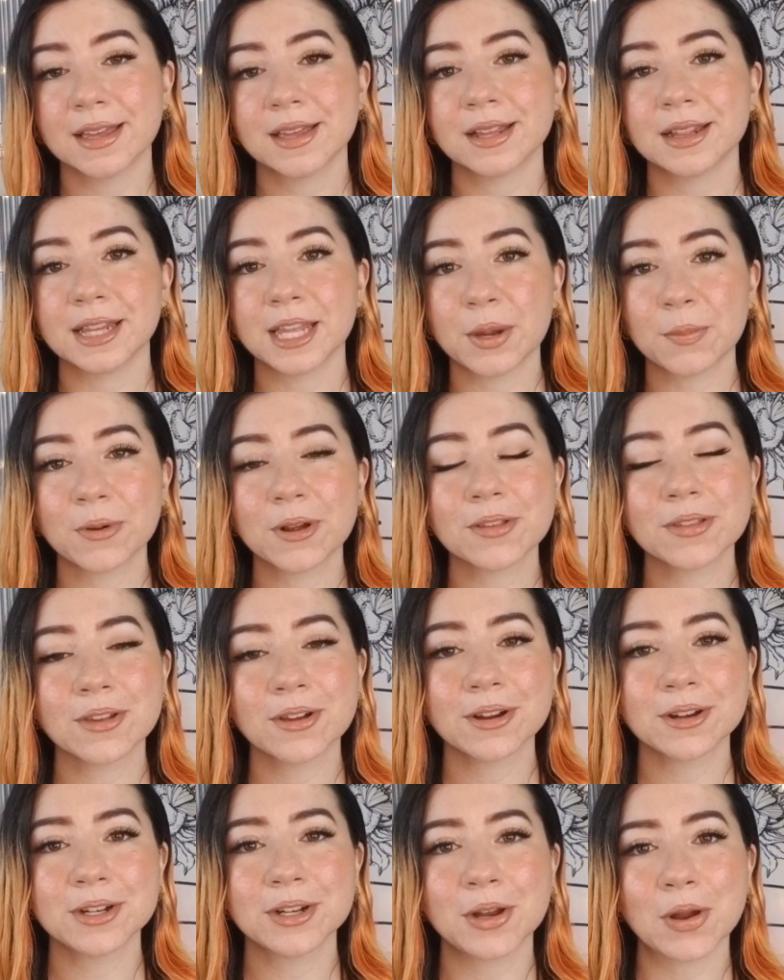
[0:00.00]
Libras
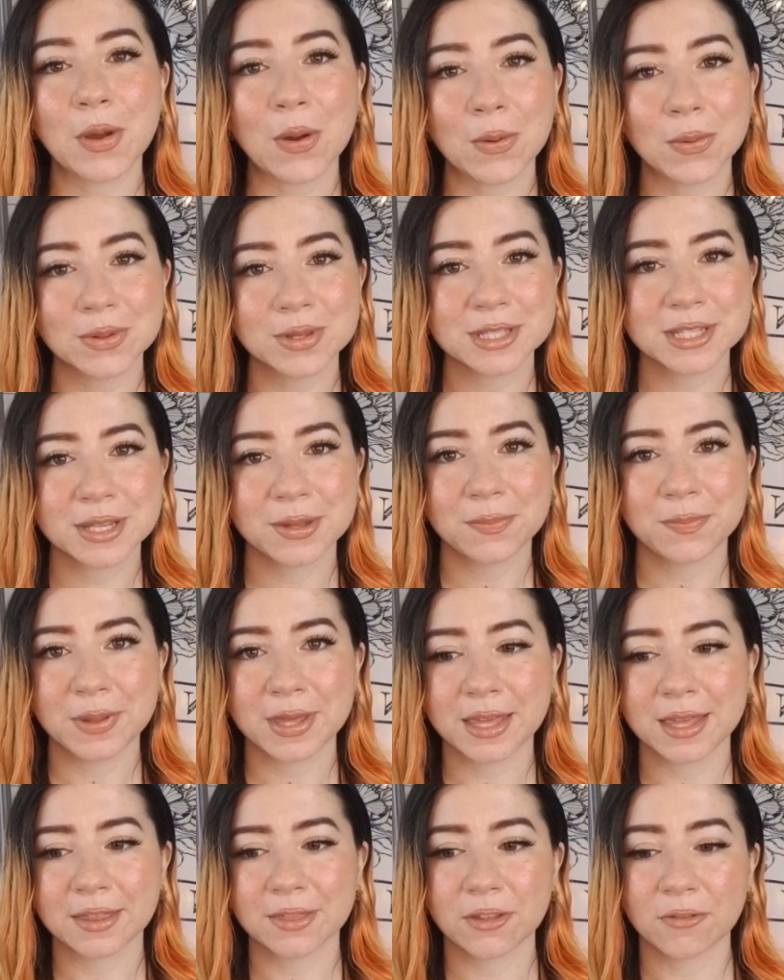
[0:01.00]
are known to
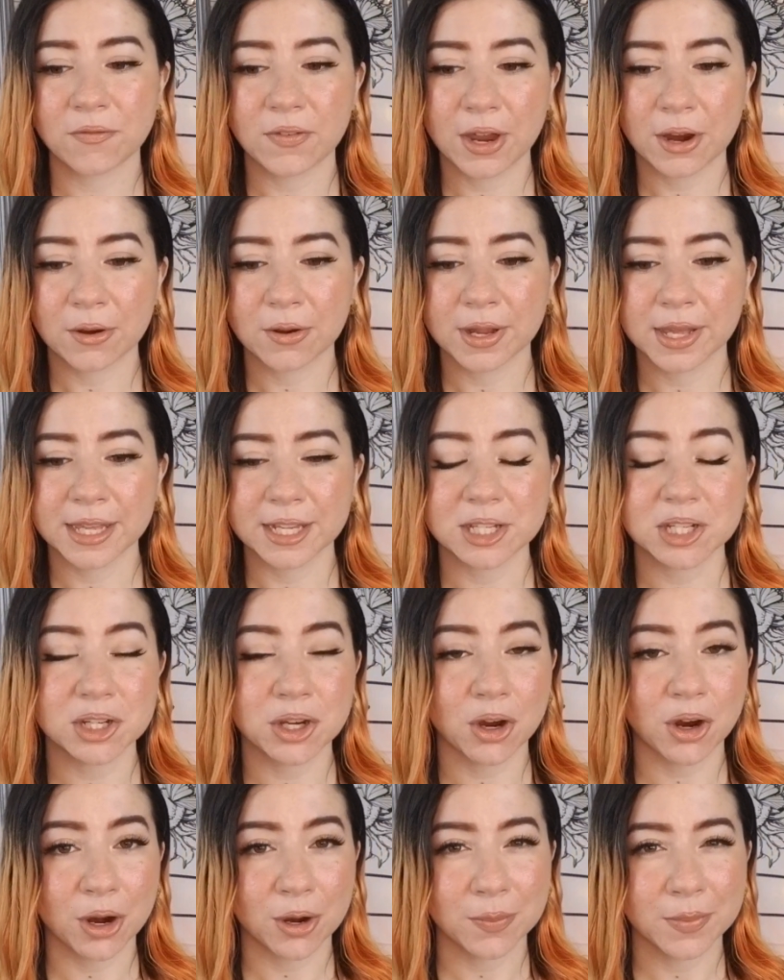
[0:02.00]
be the very
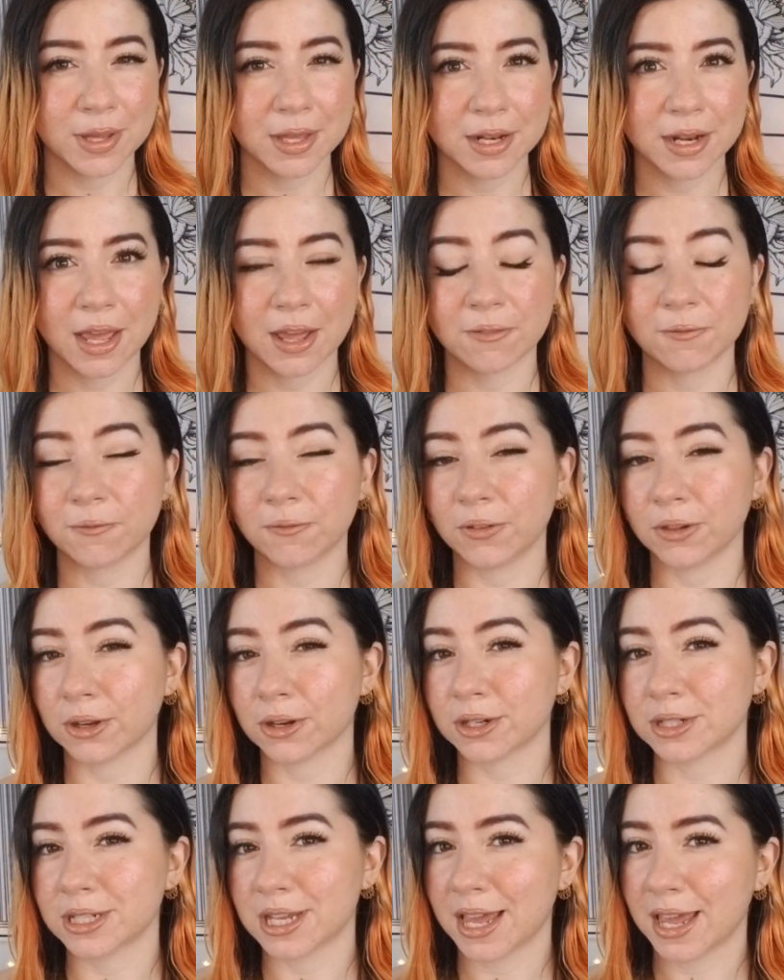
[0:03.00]
charming and
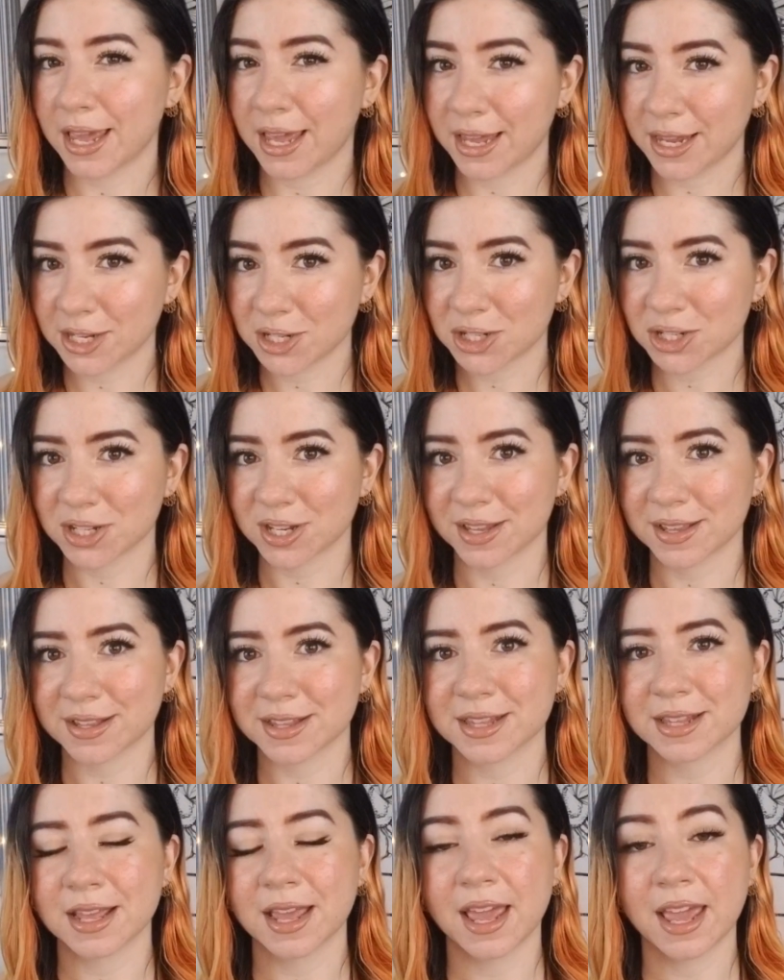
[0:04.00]

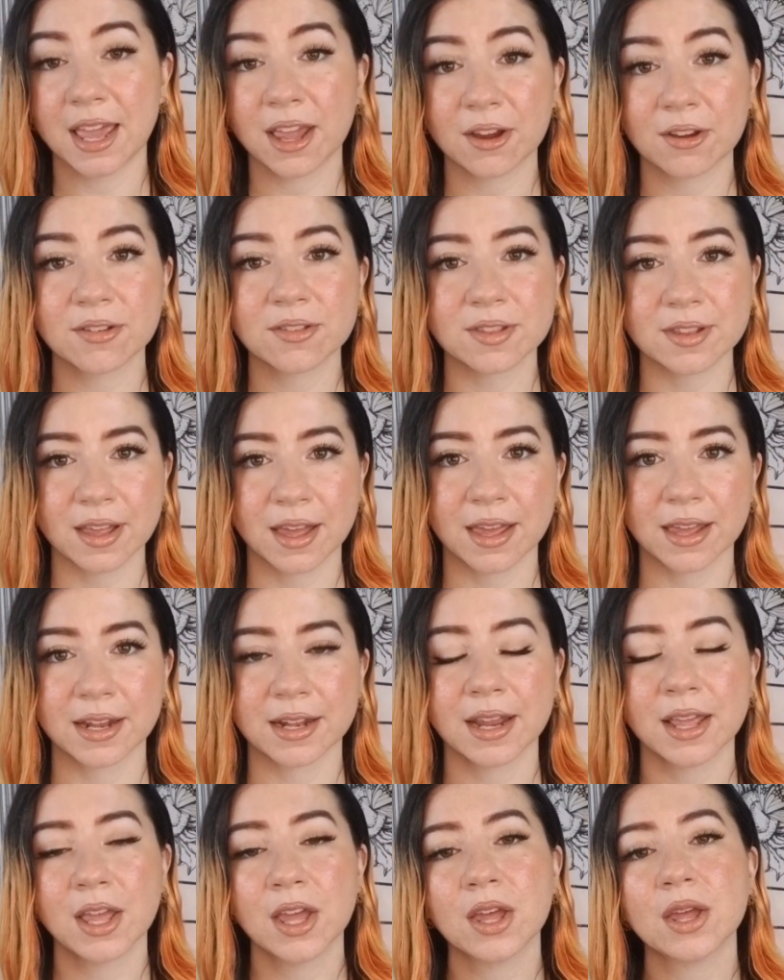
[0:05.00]
flirtatious air
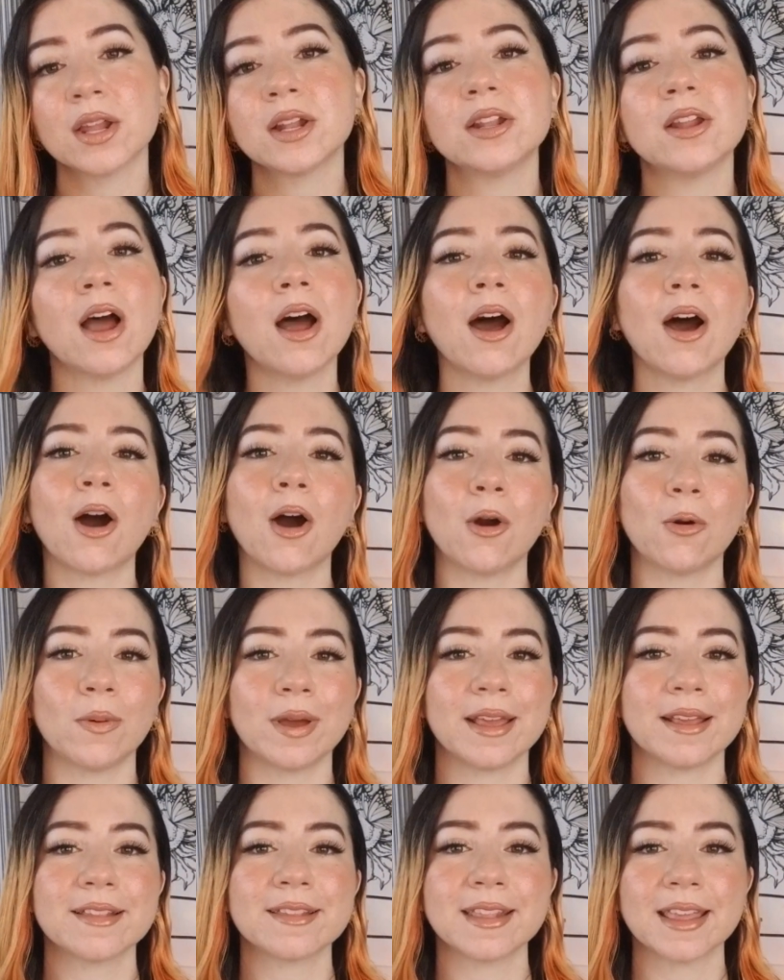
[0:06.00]
sign. Not
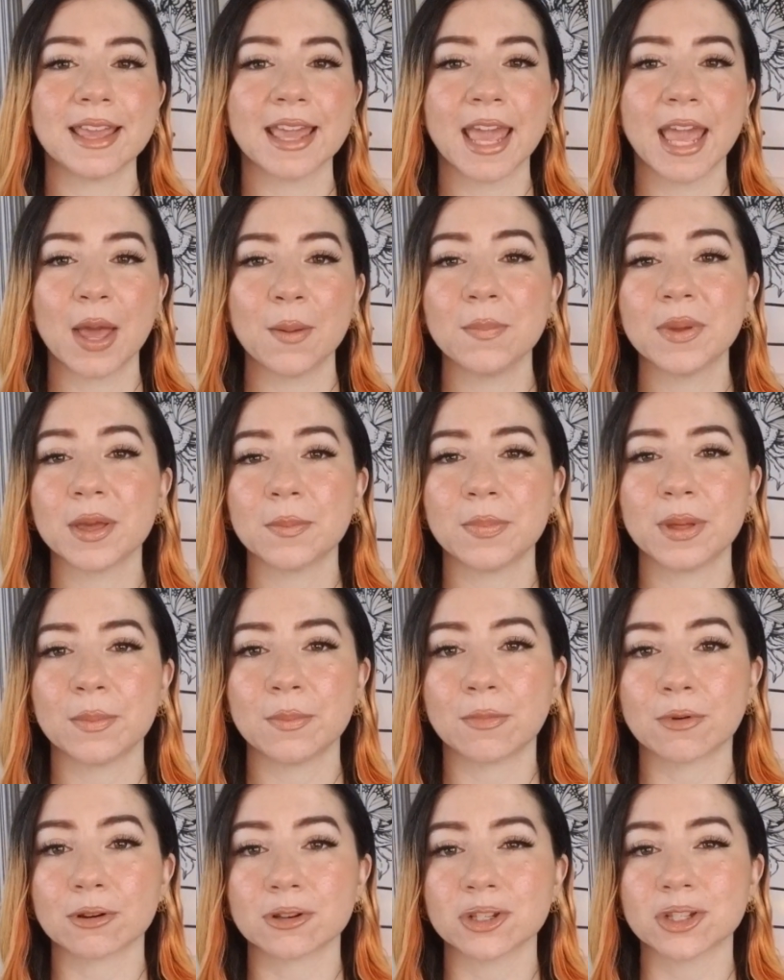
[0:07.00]
always, they can be a bit
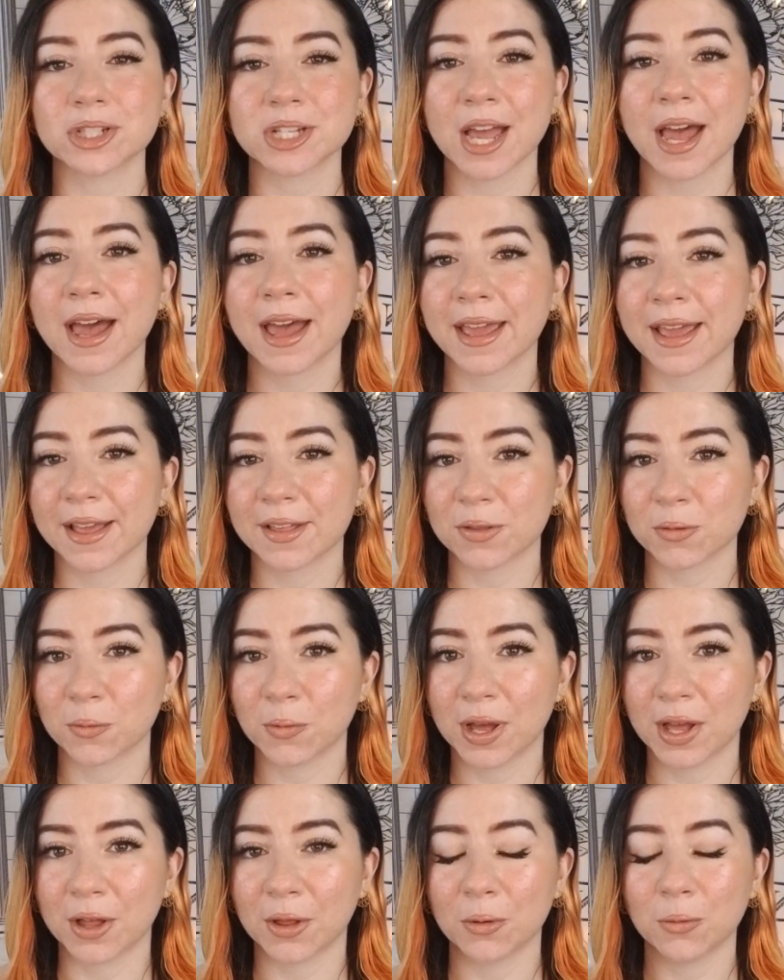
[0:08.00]
more shy as
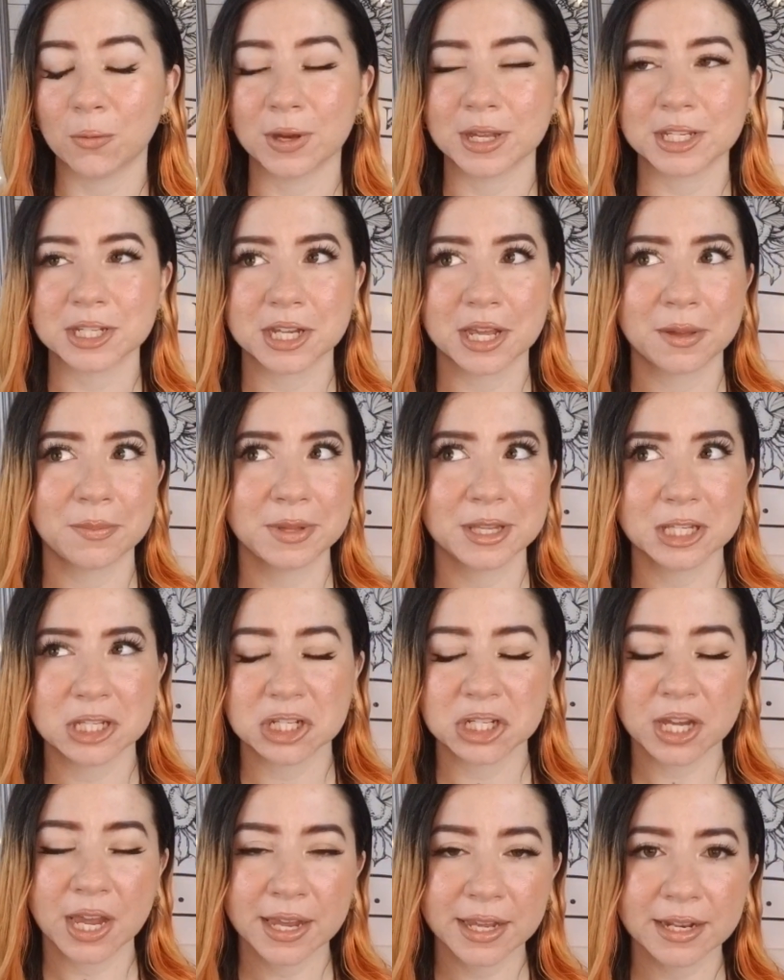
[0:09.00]
well, which, I mean,
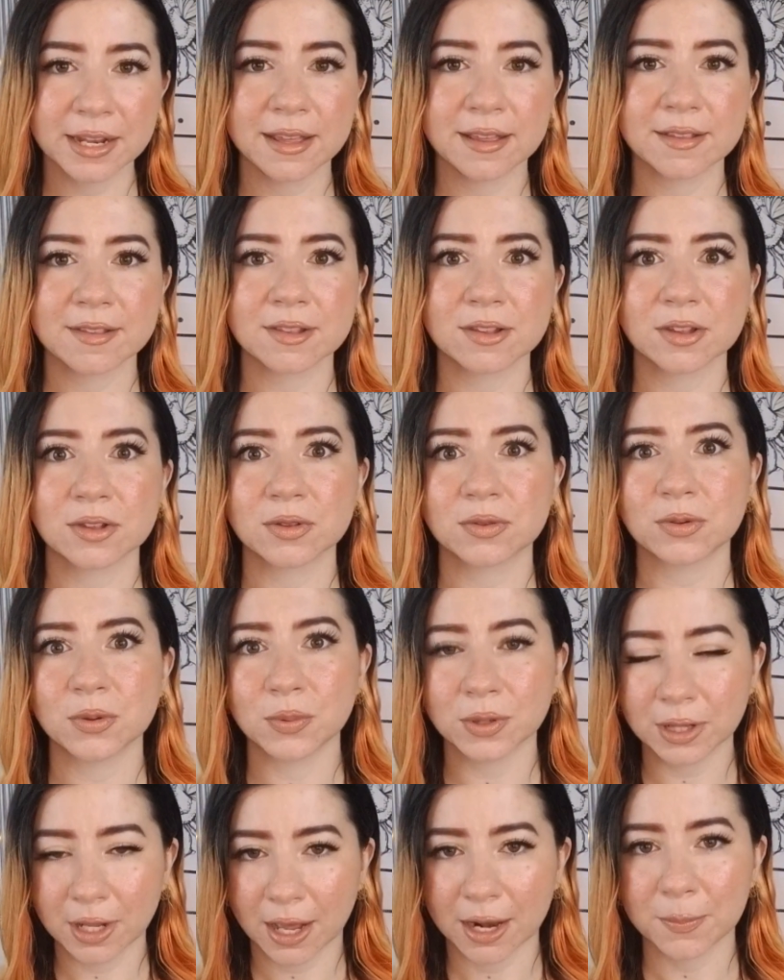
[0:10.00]
shyness
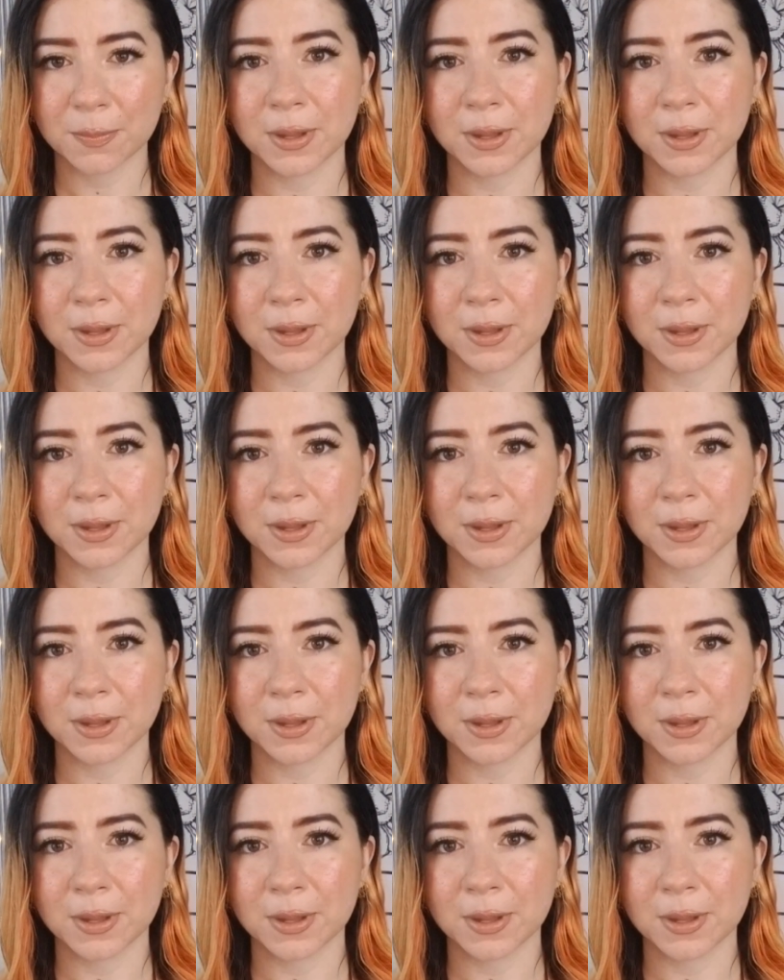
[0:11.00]
to a lot of